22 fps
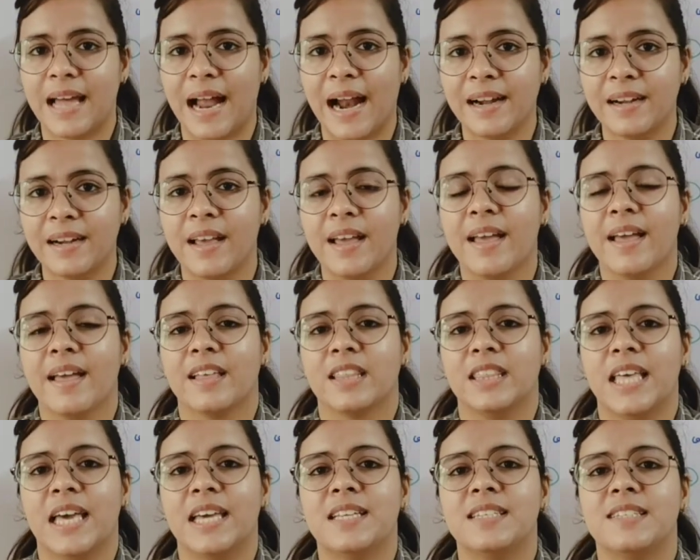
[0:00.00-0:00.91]
that
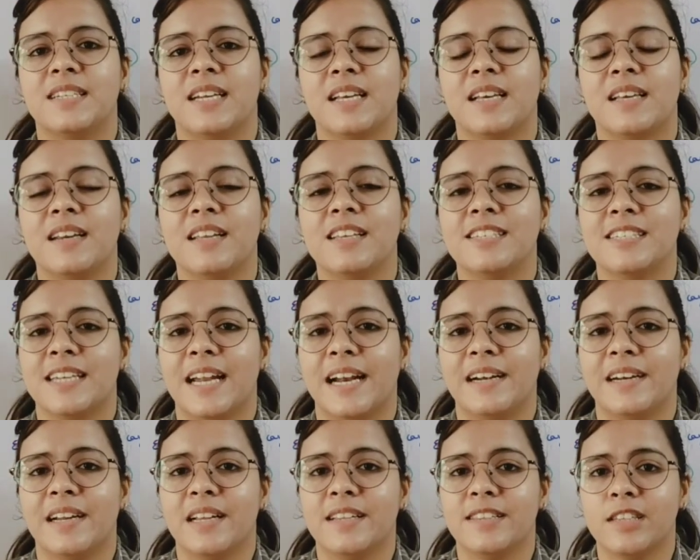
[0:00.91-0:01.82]
there is decreased
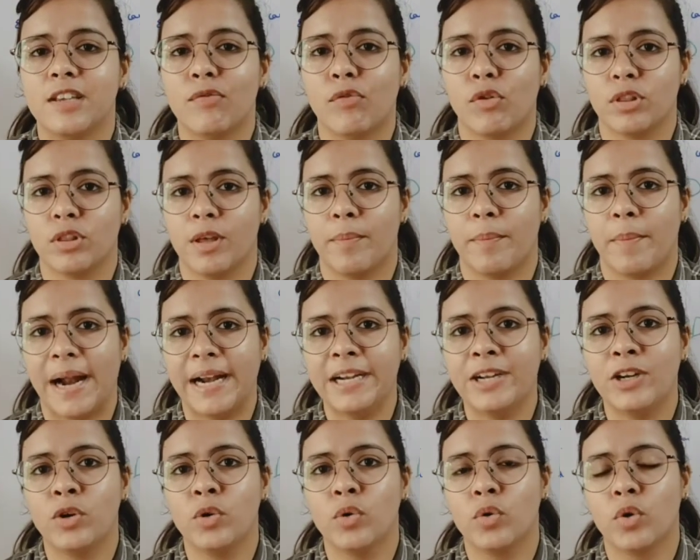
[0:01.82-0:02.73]
tendency for the
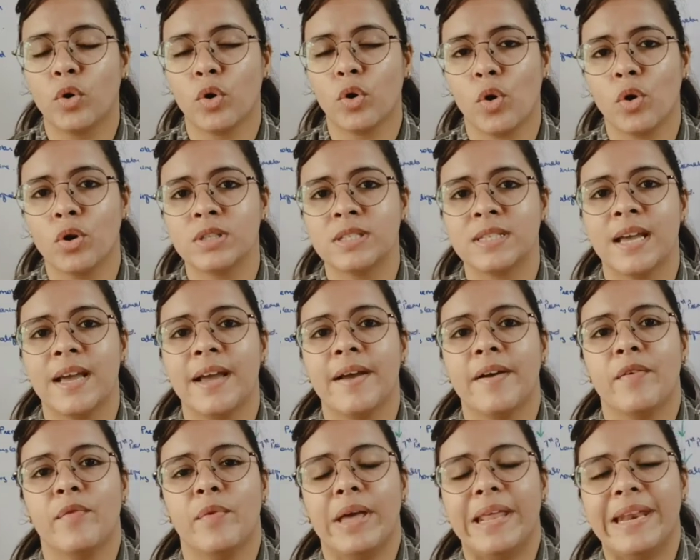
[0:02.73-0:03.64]
bite to close
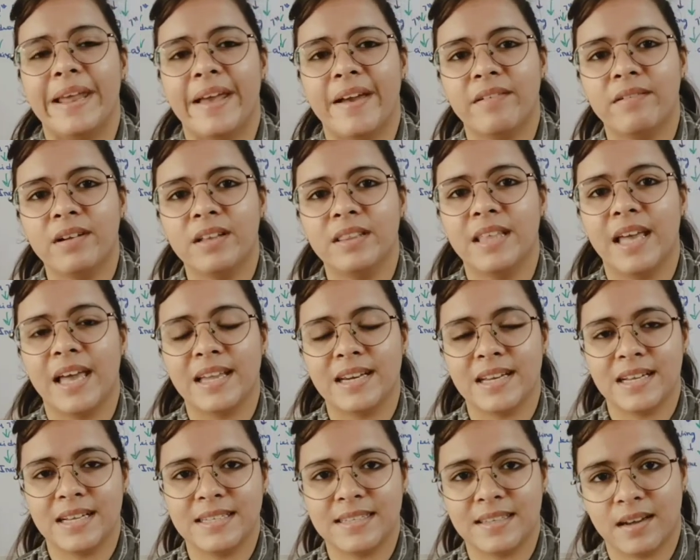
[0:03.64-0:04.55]
whenever there
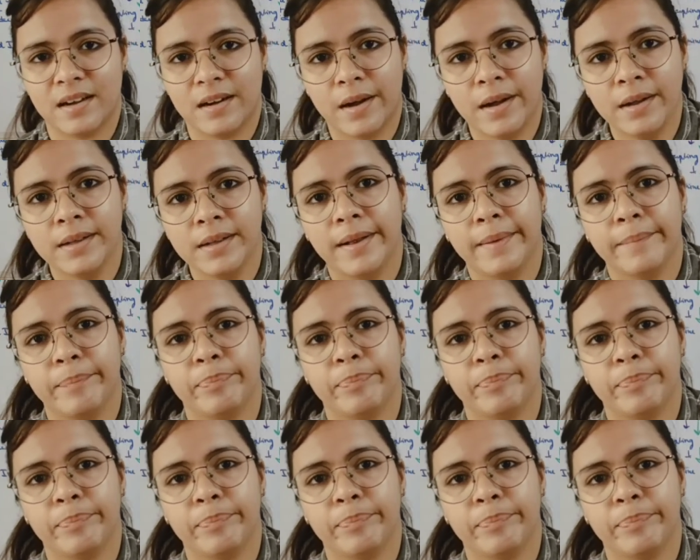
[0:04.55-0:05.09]
is a